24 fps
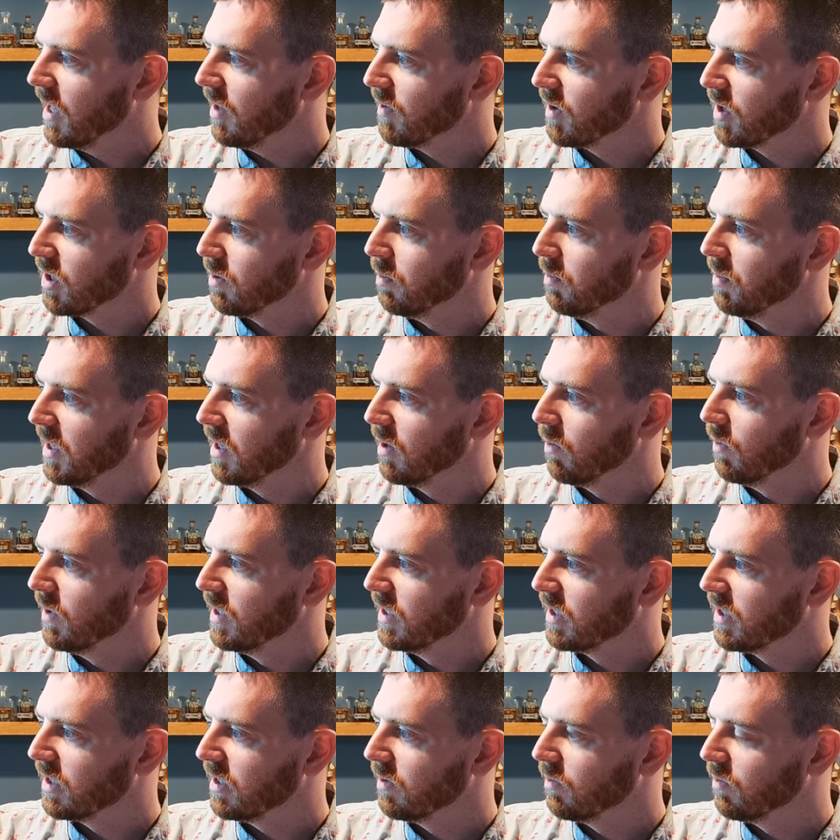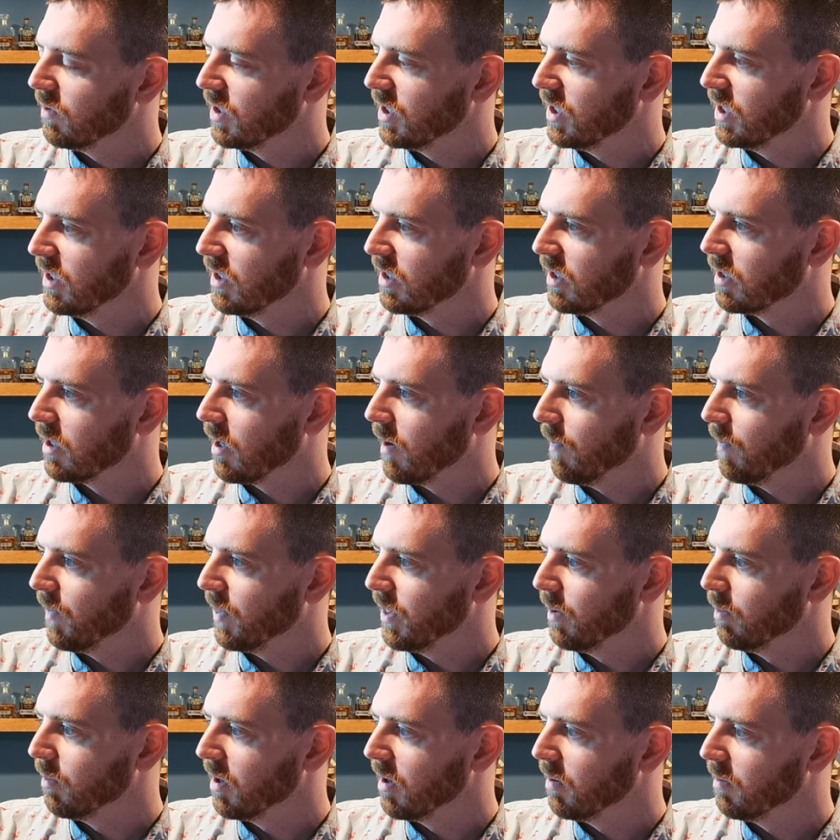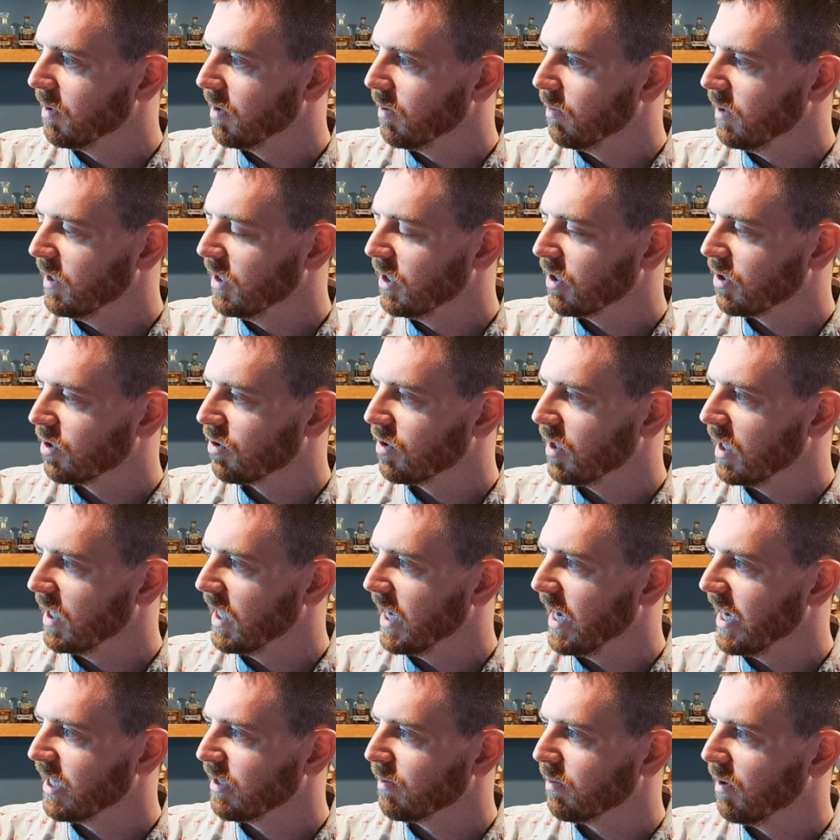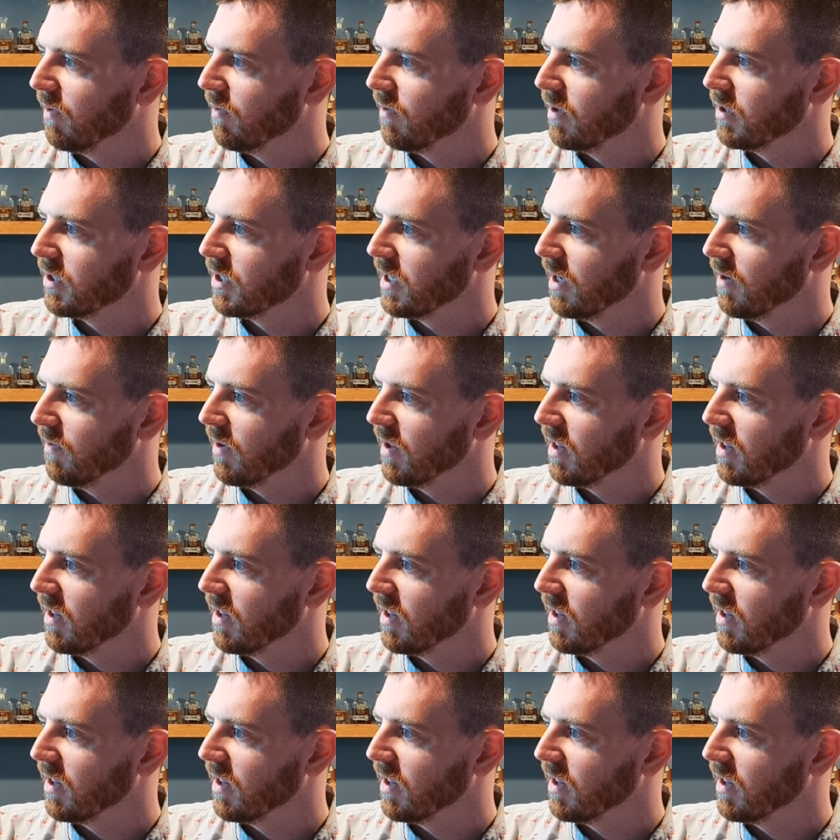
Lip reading: They've got the Big Winston, which is the bourbon that we just tried the hazmat version of.